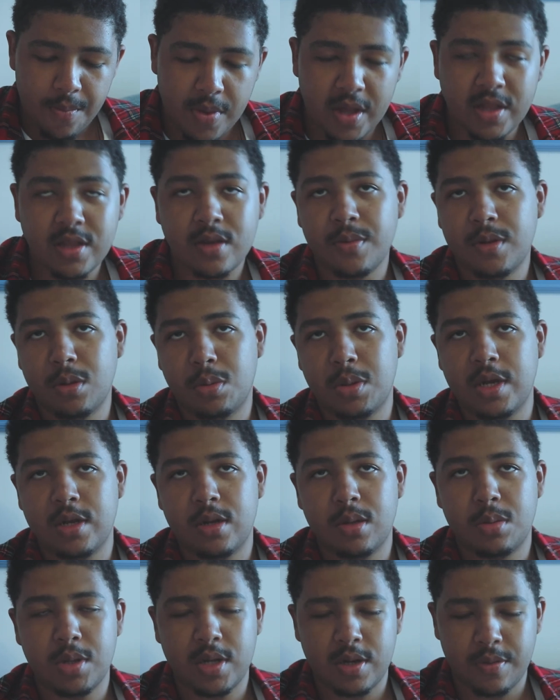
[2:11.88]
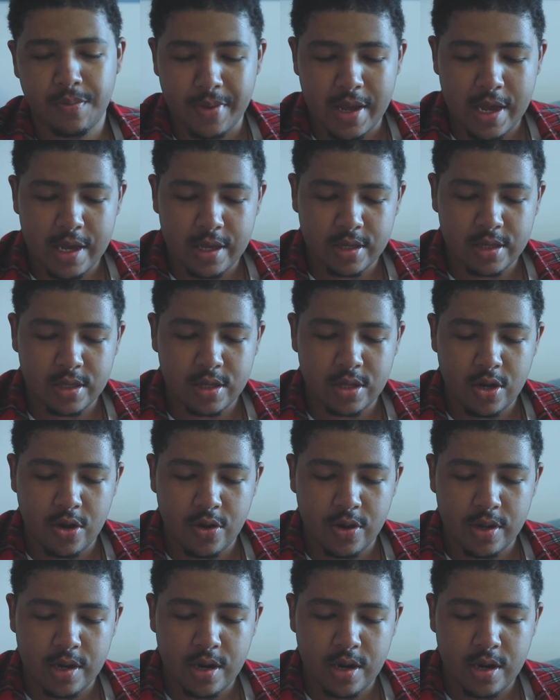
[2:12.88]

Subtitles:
Benjamin Sadish said it best, you know,